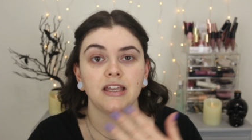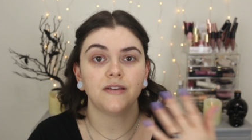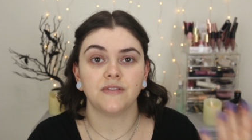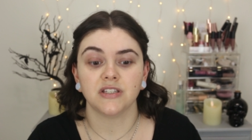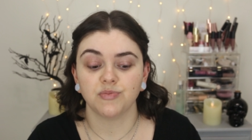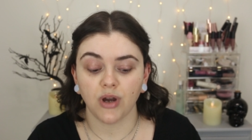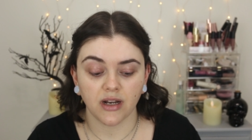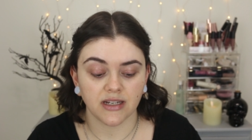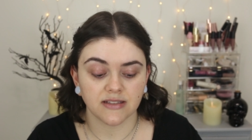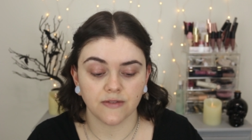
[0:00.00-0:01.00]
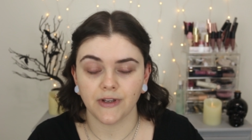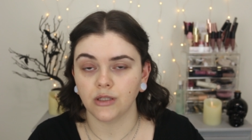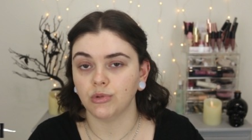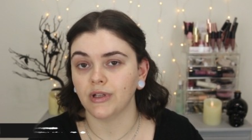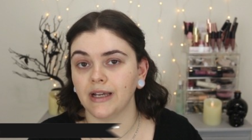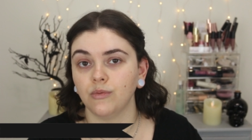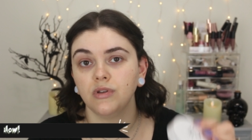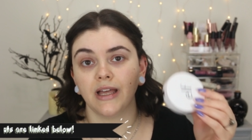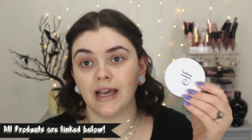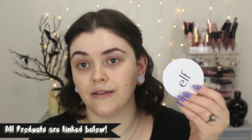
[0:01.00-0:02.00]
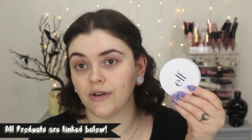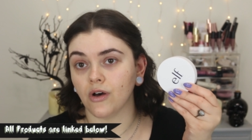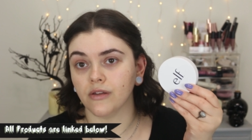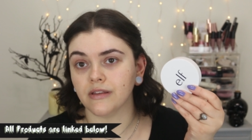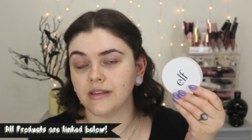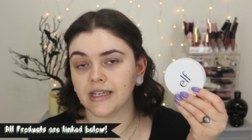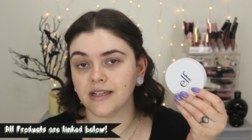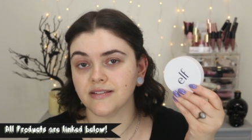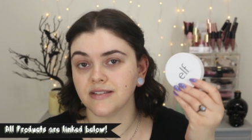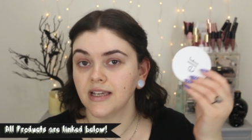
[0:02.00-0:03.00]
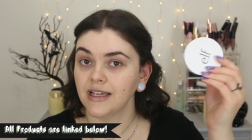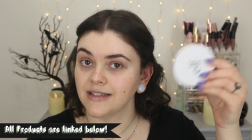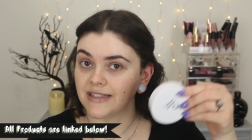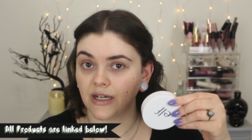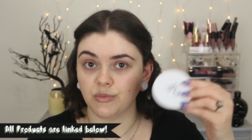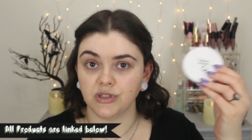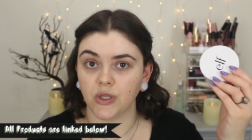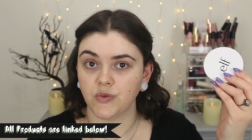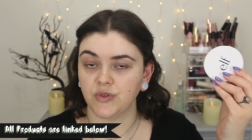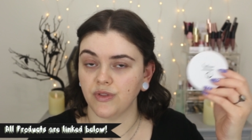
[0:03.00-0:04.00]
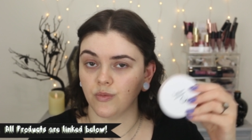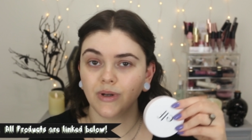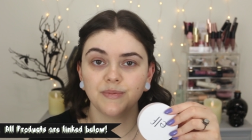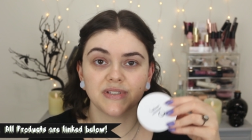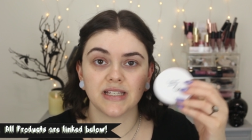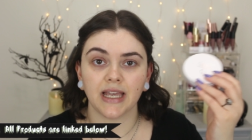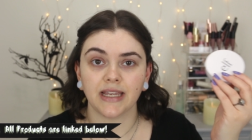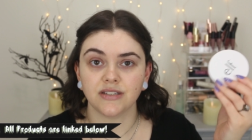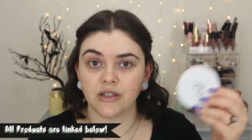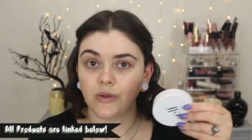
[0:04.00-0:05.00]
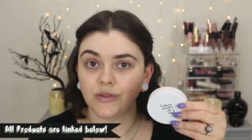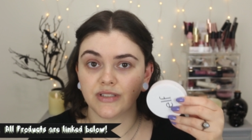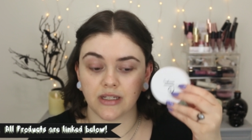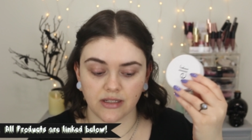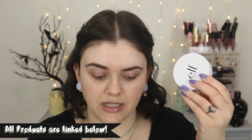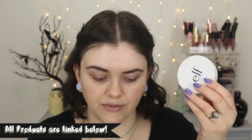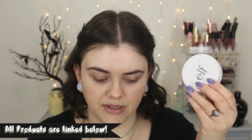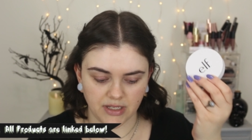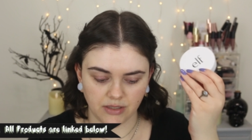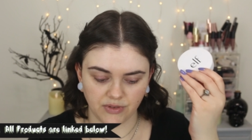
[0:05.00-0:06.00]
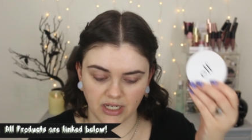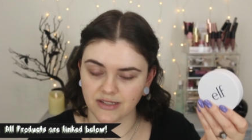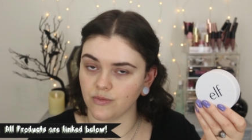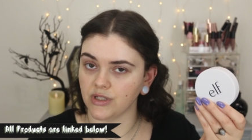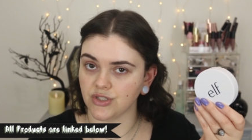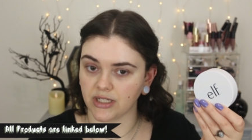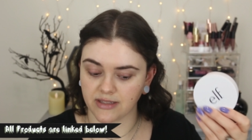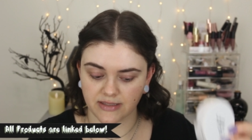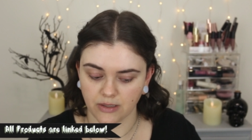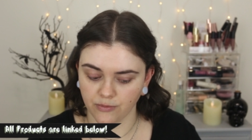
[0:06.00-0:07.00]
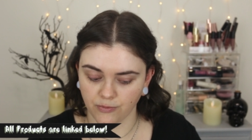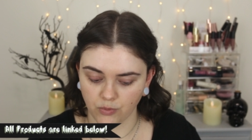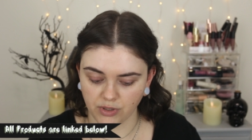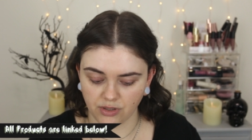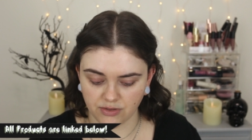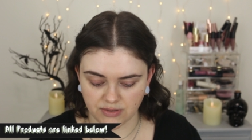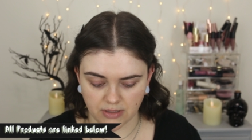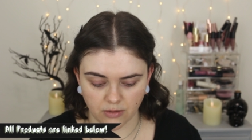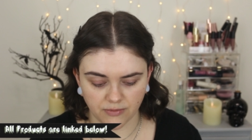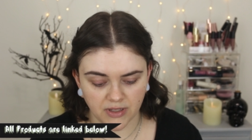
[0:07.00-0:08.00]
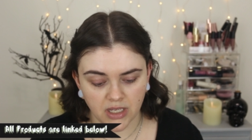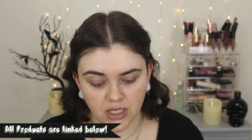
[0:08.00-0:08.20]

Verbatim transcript: if this product is available, I will have all the links down below to their website, to Ulta, and everything if you guys want to check this out for yourself.